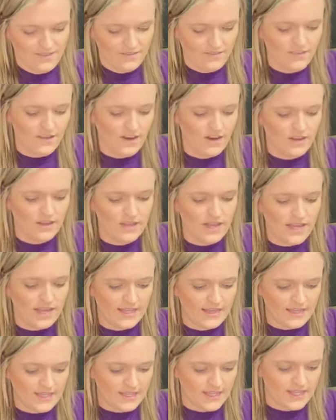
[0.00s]
very
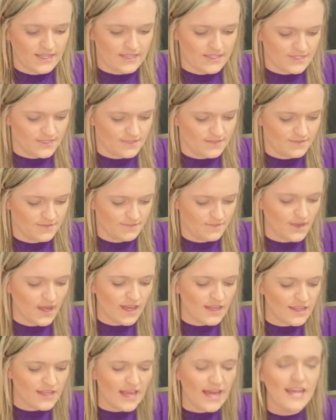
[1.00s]
lightly.
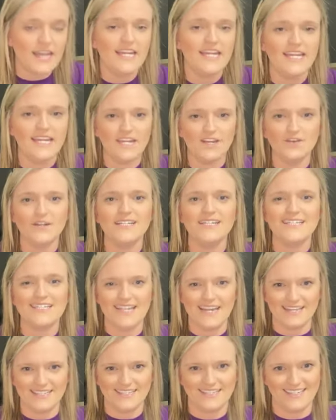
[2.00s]
A lot of
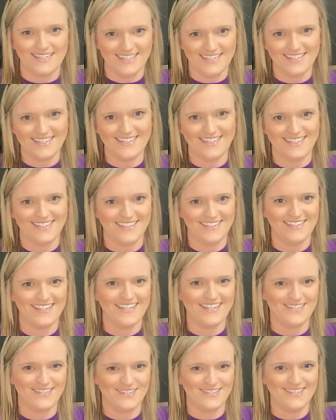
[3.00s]
iridescent,
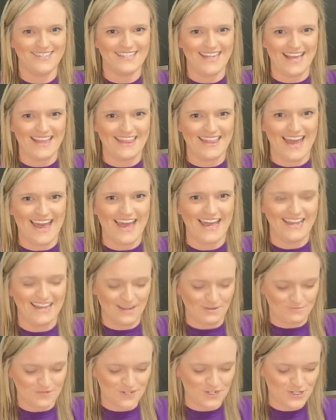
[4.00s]
let's just say that, and
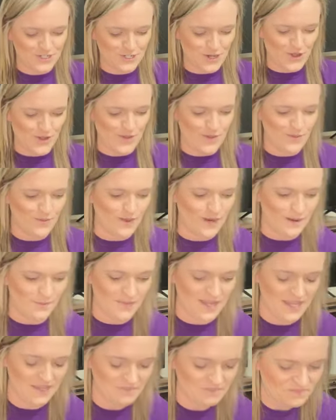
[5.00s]
I'm going to show you what I
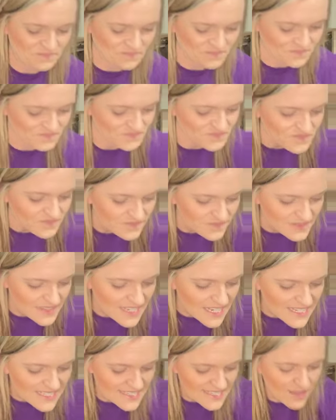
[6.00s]
mean.
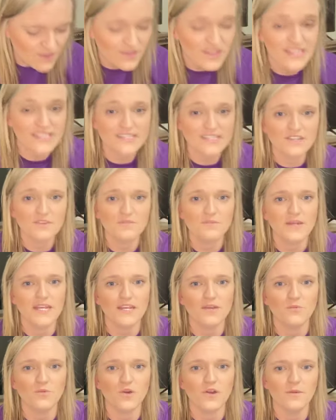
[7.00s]
So this little
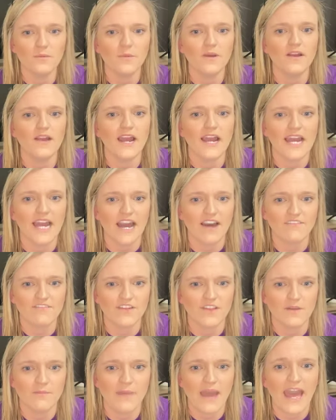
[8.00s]
mini warmer I got
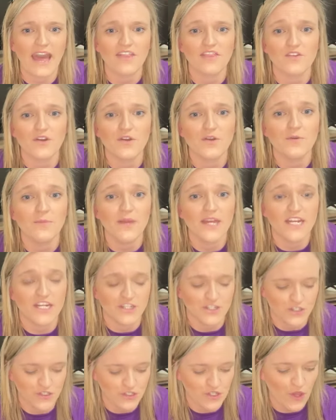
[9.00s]
for the bathroom, it
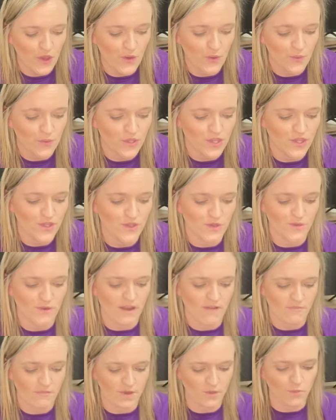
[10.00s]
is so cute.
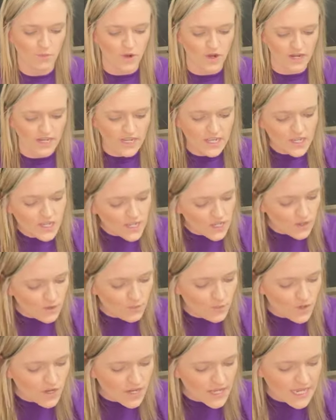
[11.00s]
I've been wanting a new
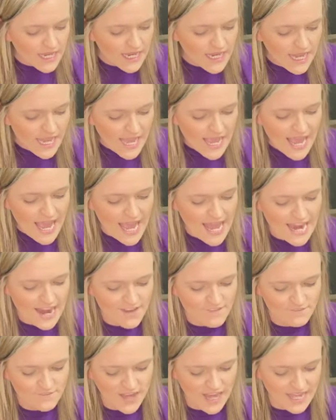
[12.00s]
one, and
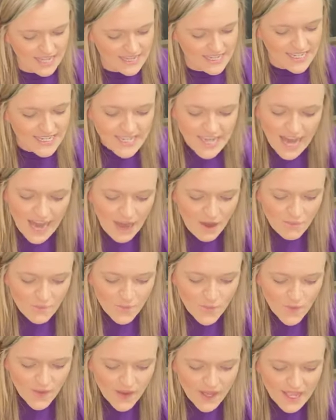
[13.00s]
I finally got
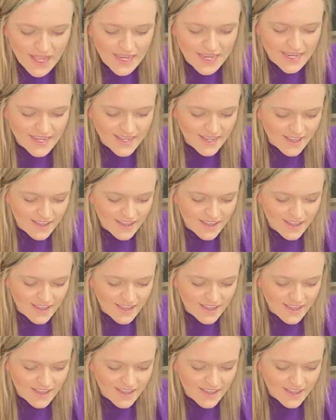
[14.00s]
one